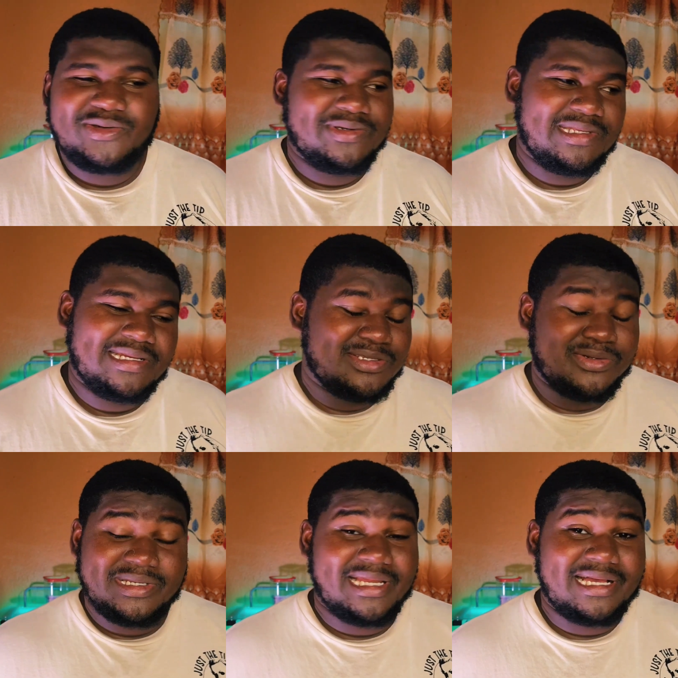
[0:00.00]
don't think this is
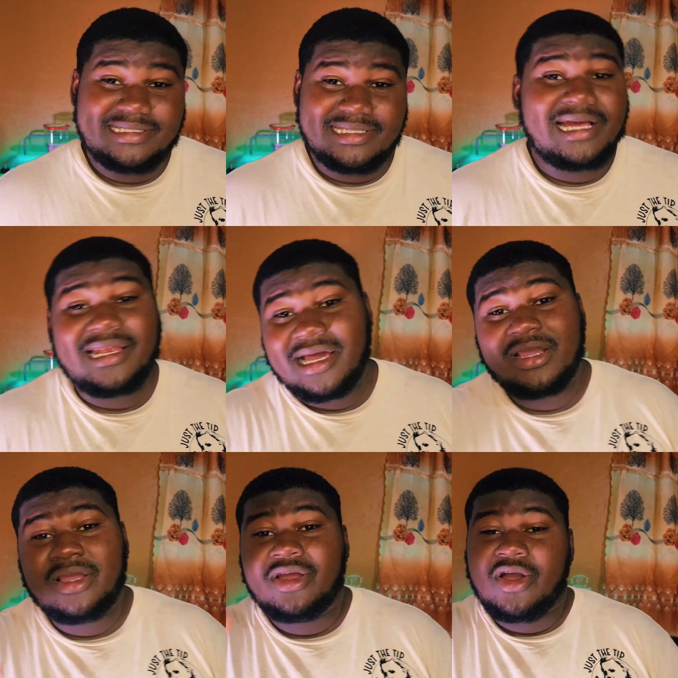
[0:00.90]
going to last that
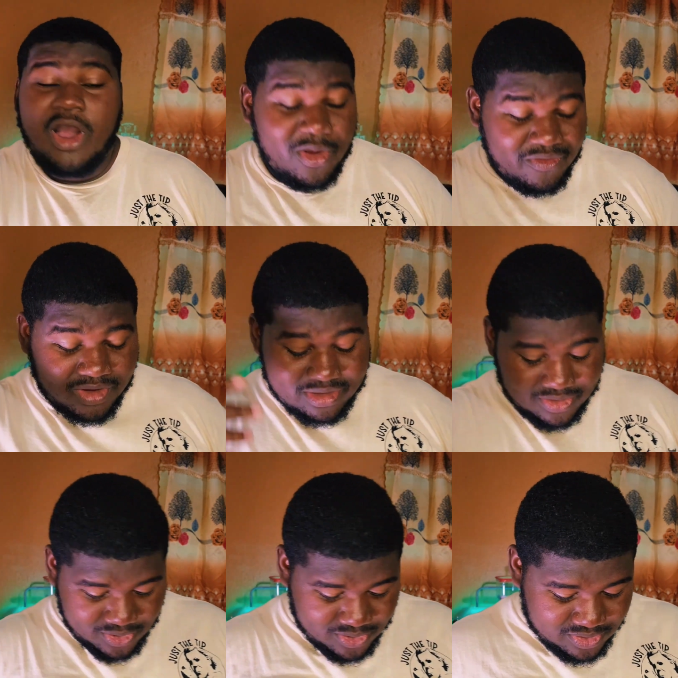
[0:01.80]
long. However,
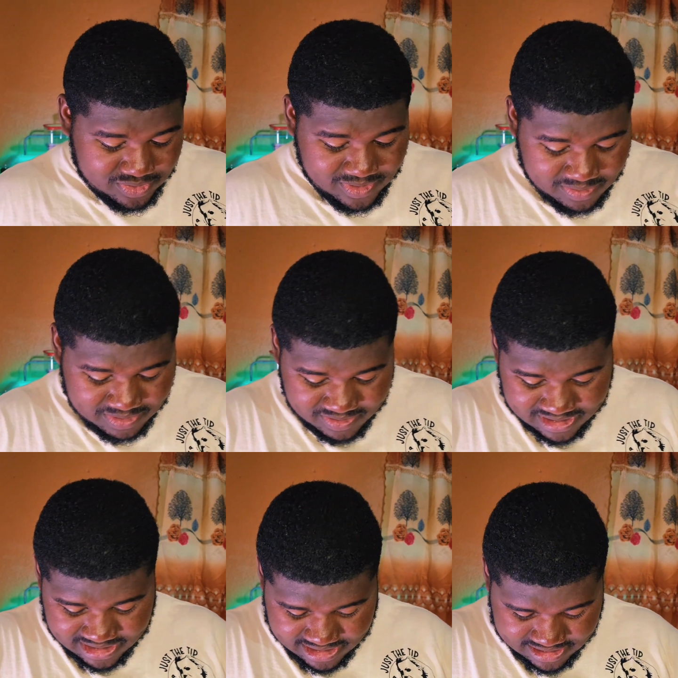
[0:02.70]
we'll be
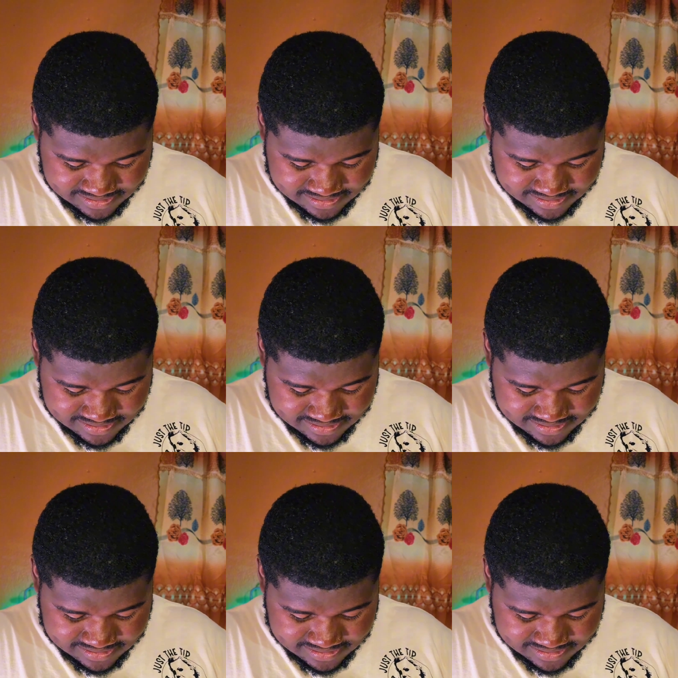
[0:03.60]
optimistic.